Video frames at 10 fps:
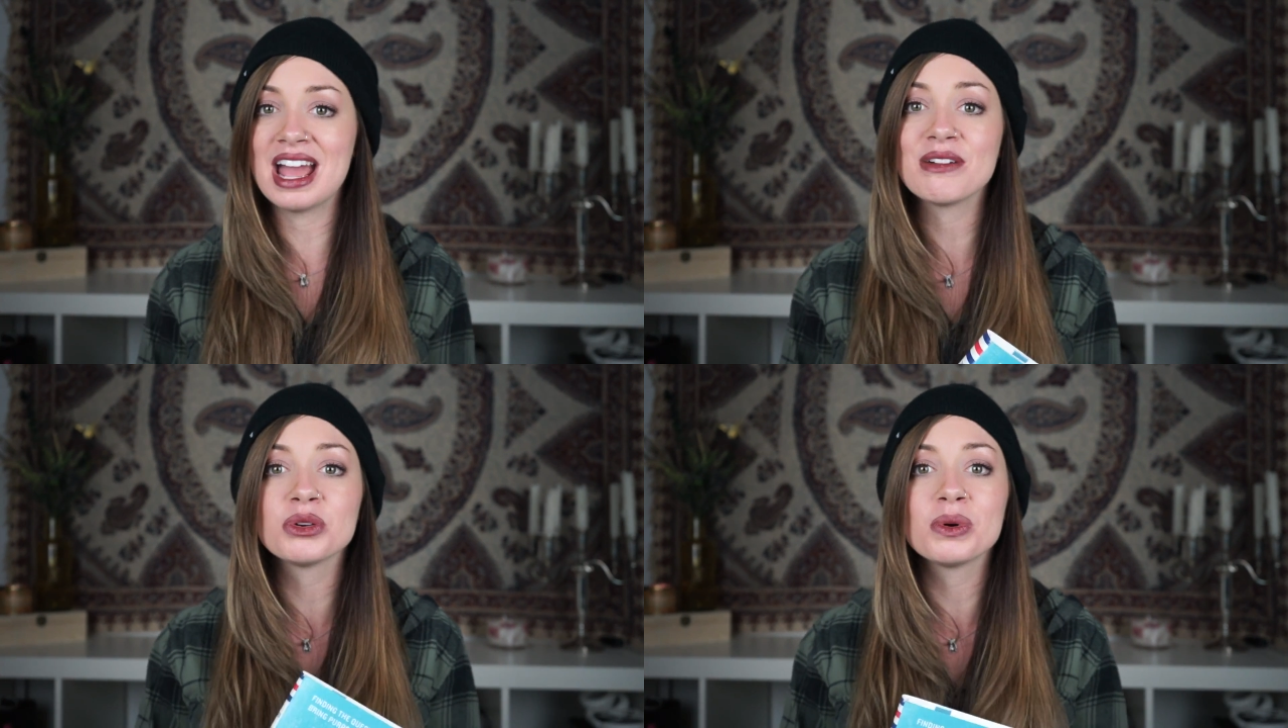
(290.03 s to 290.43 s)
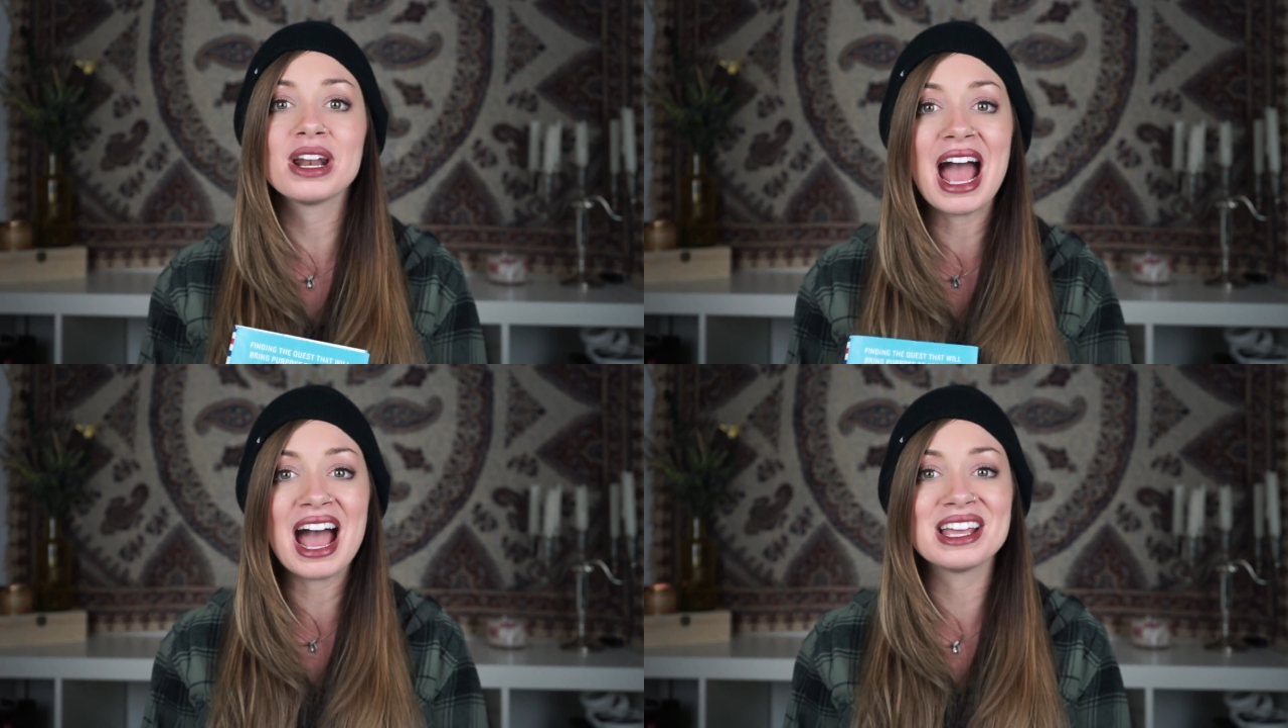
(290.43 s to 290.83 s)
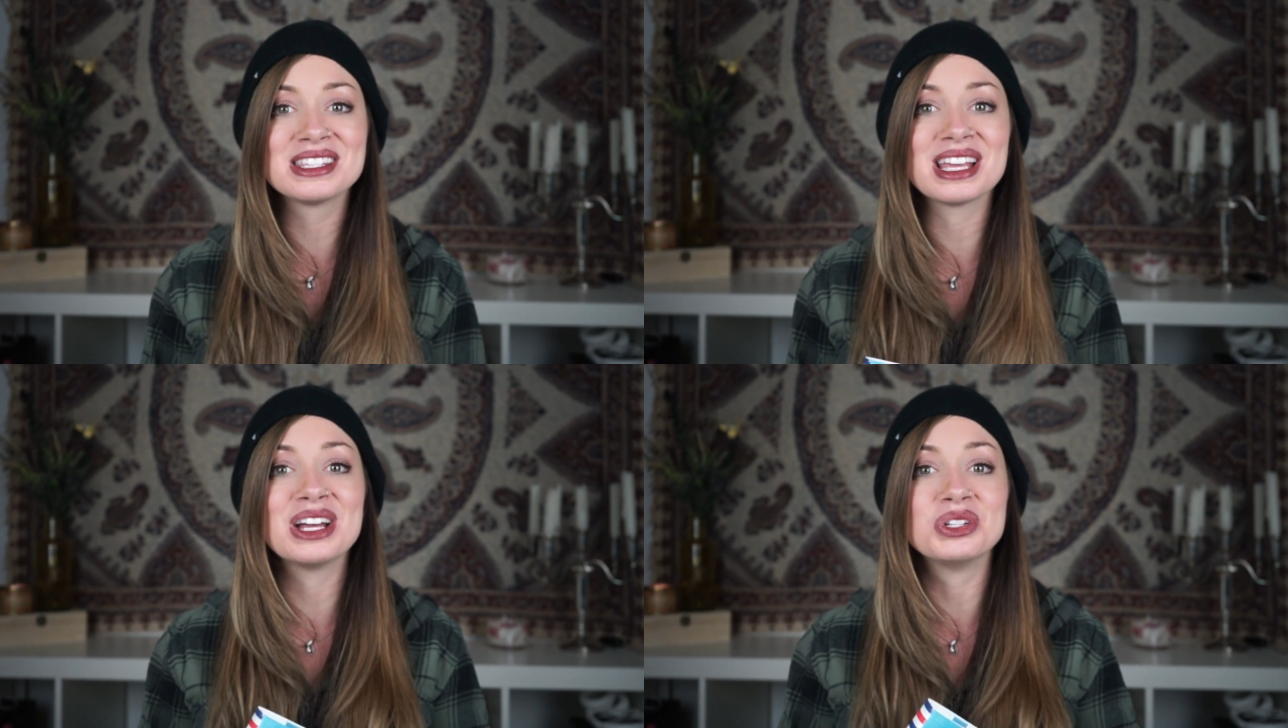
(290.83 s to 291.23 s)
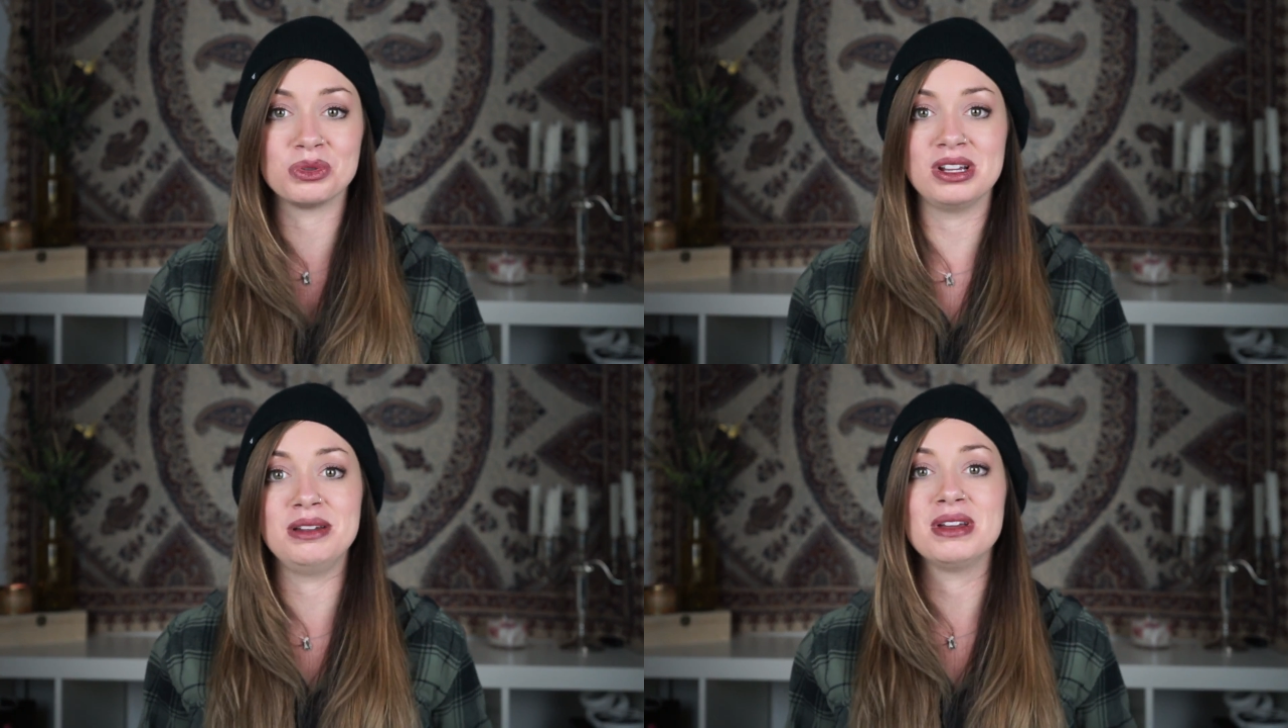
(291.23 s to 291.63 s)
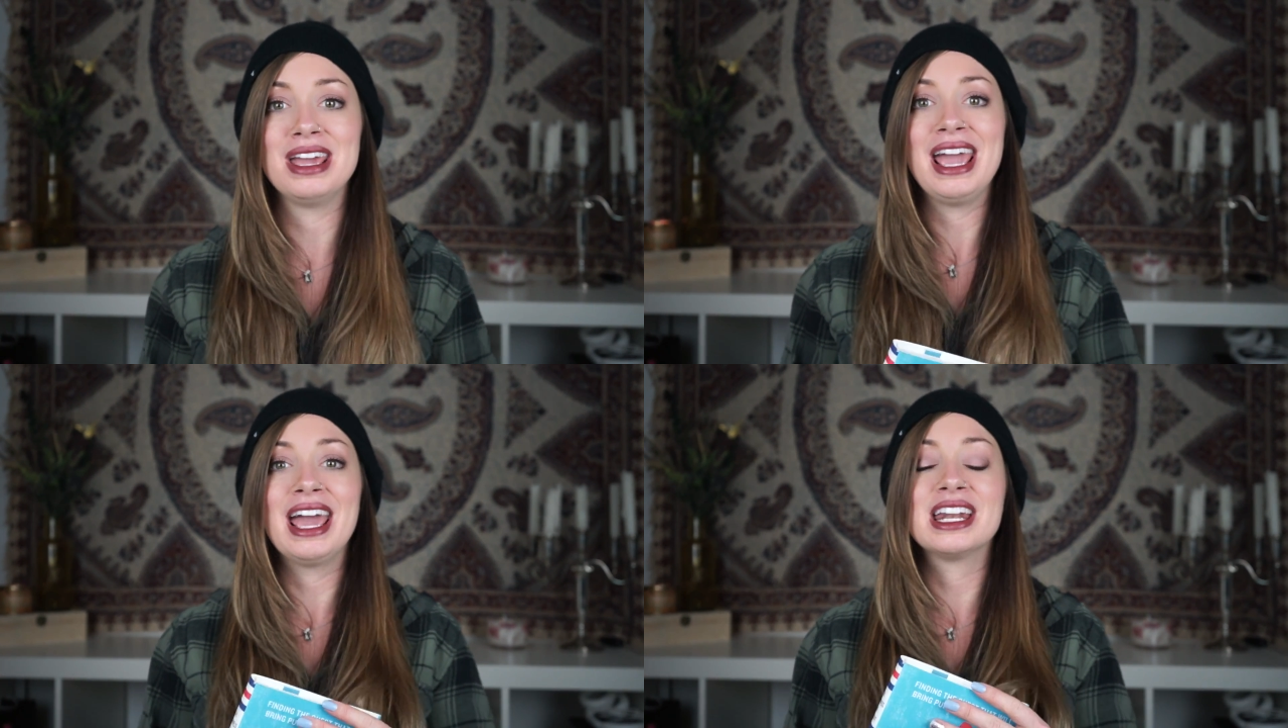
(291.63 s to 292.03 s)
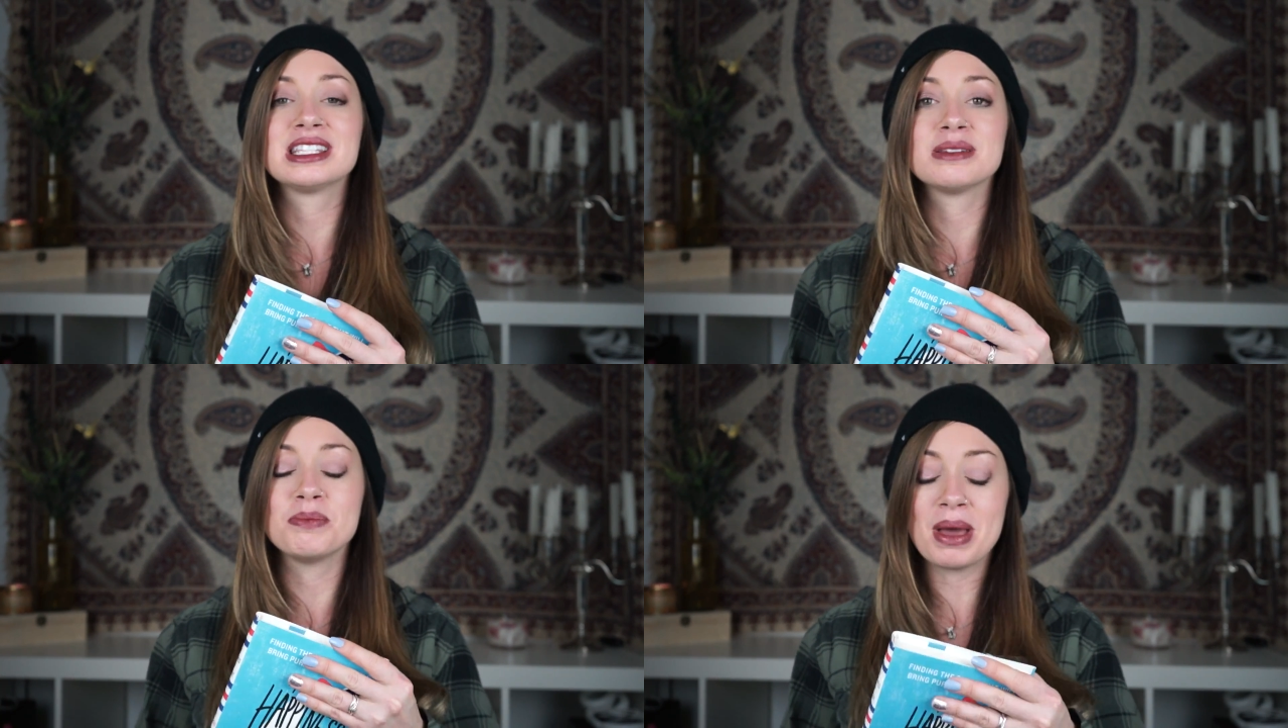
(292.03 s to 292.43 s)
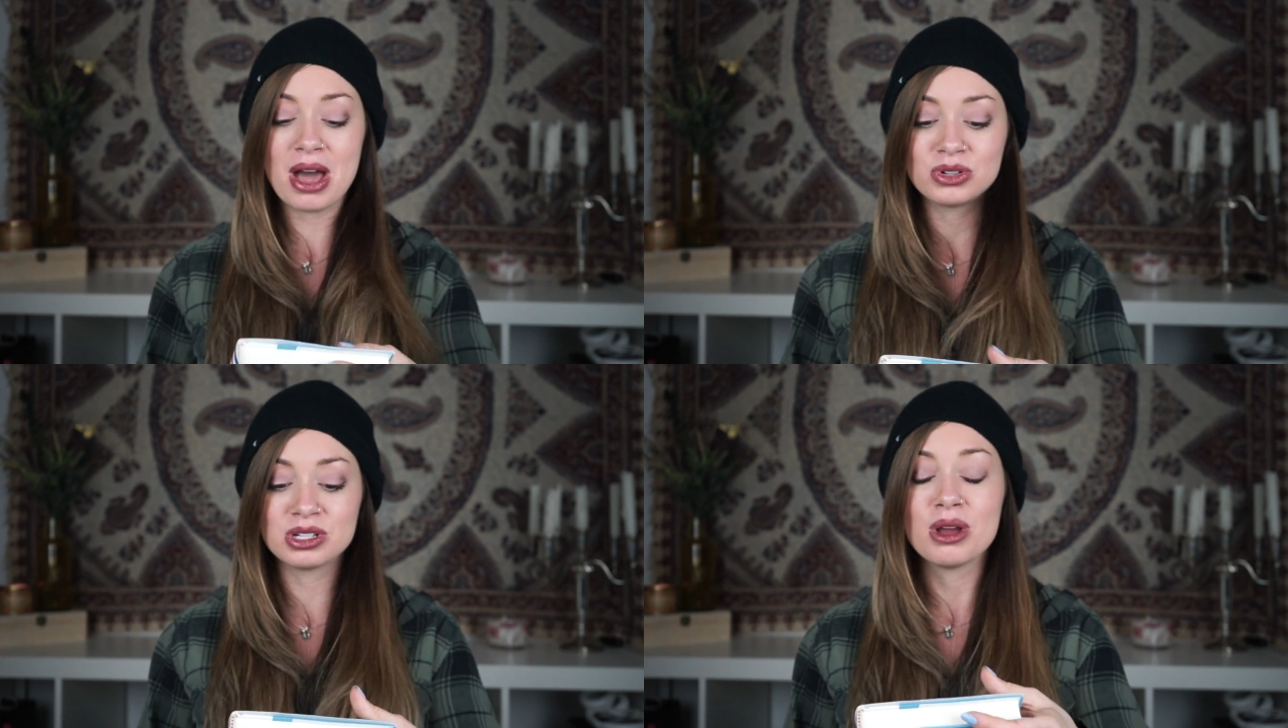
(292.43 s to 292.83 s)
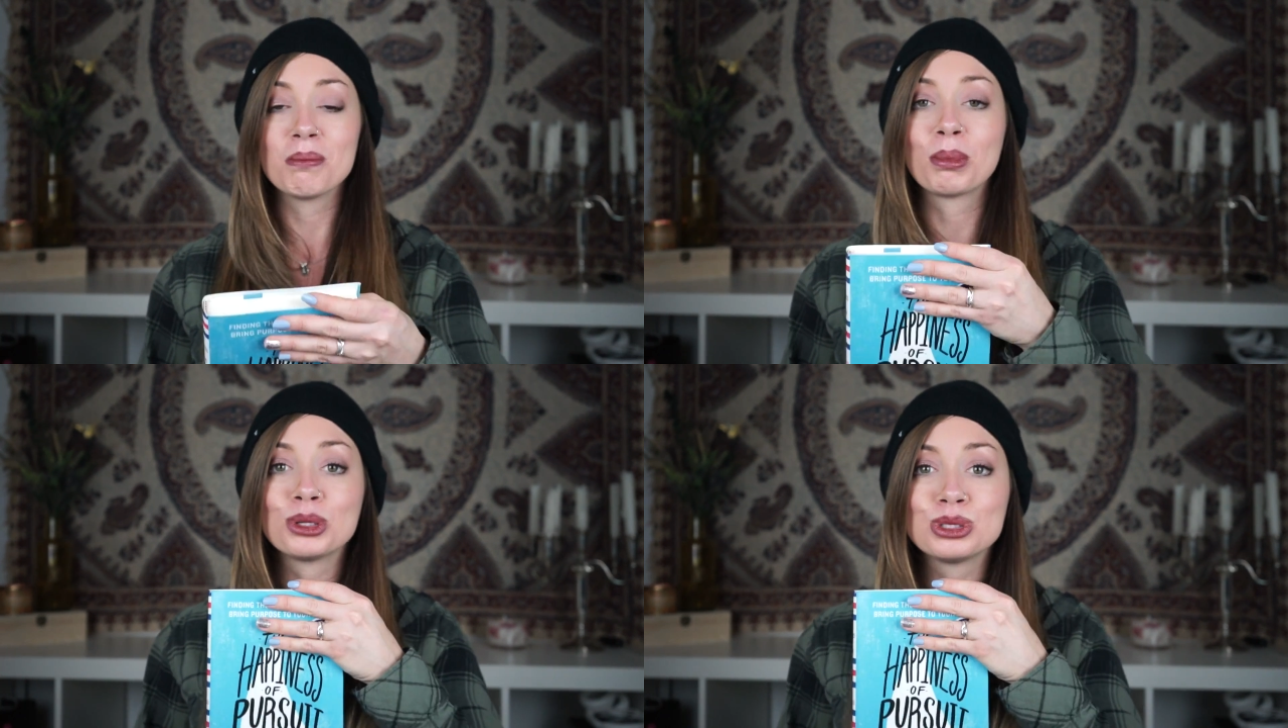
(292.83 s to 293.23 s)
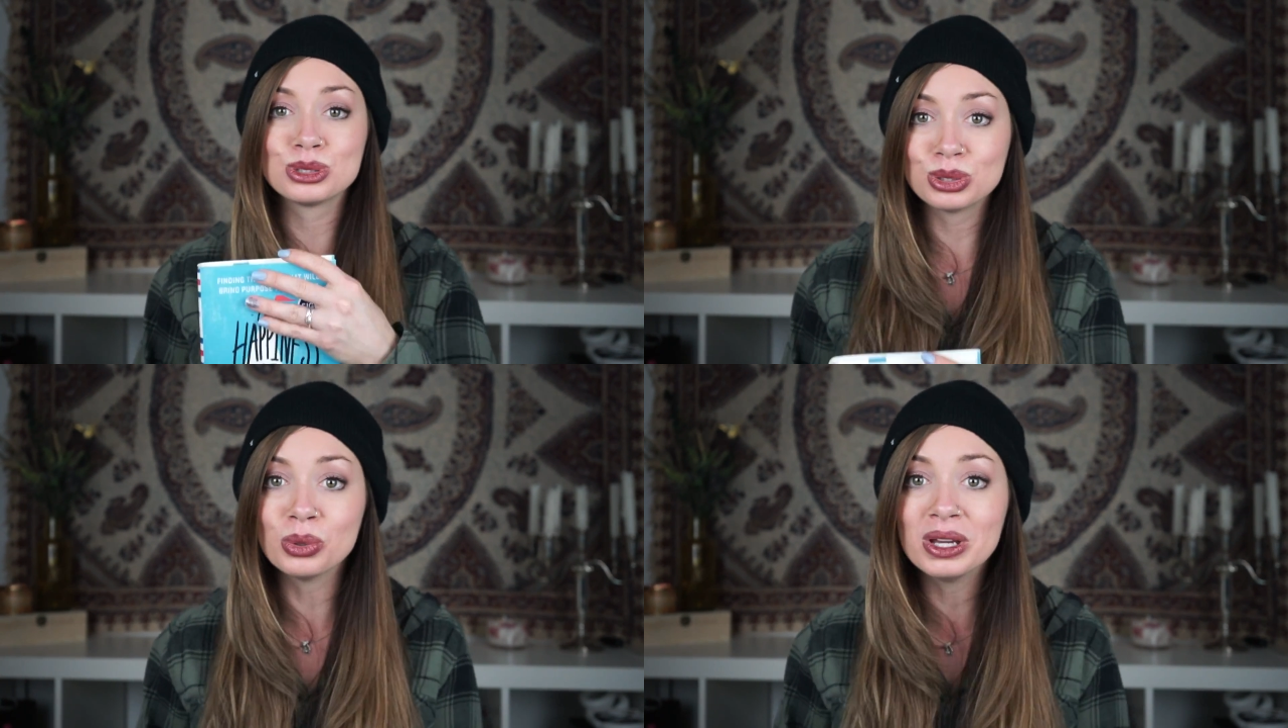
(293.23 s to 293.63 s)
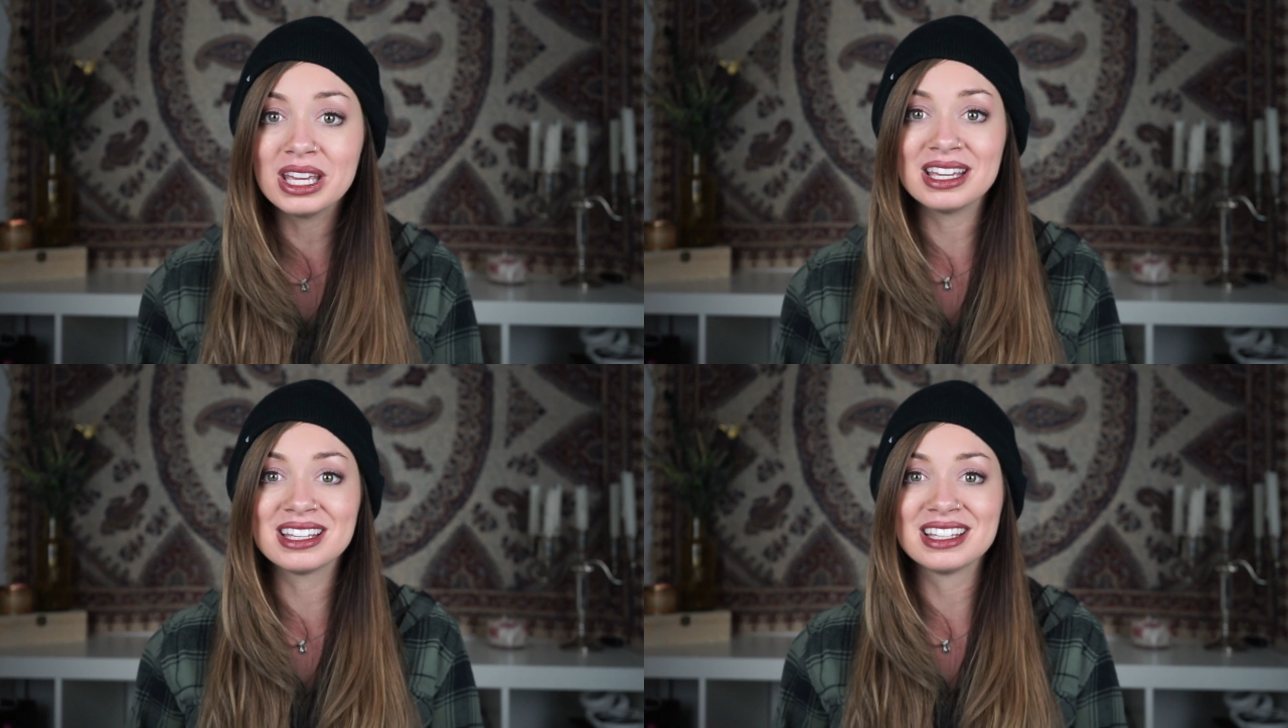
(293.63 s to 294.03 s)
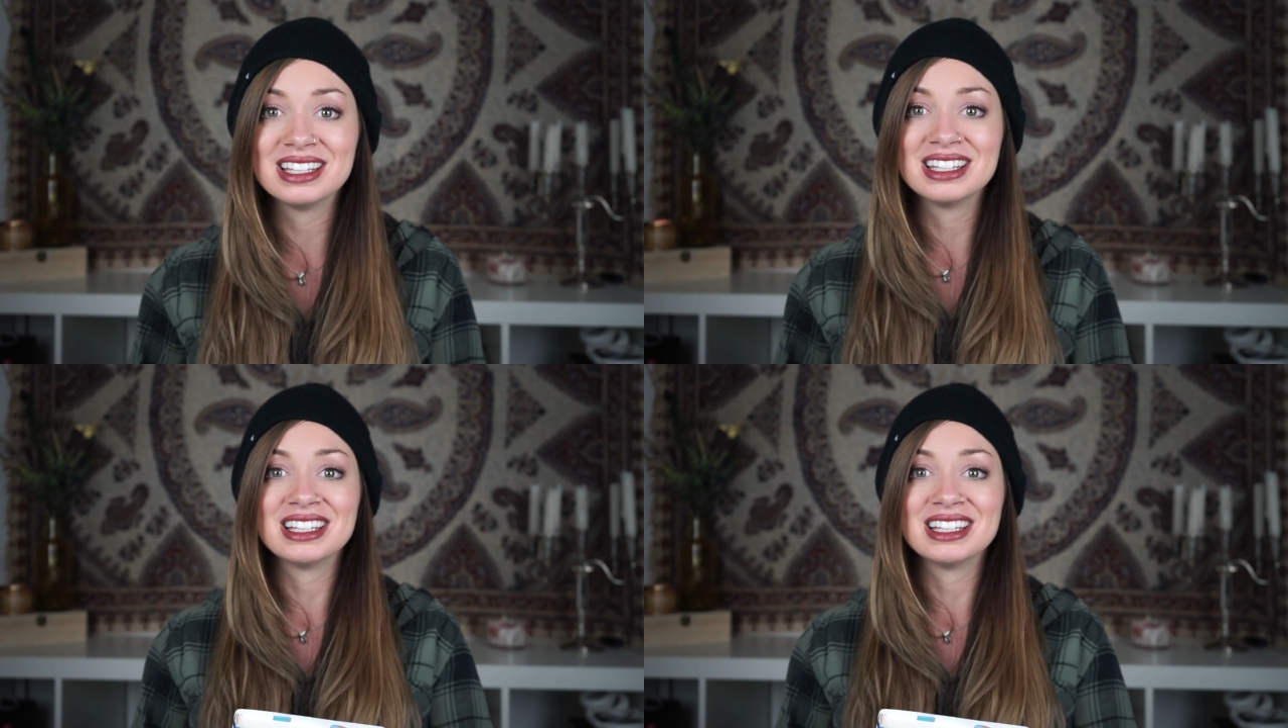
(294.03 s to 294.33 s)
Everyone has a dream and it's about pursuing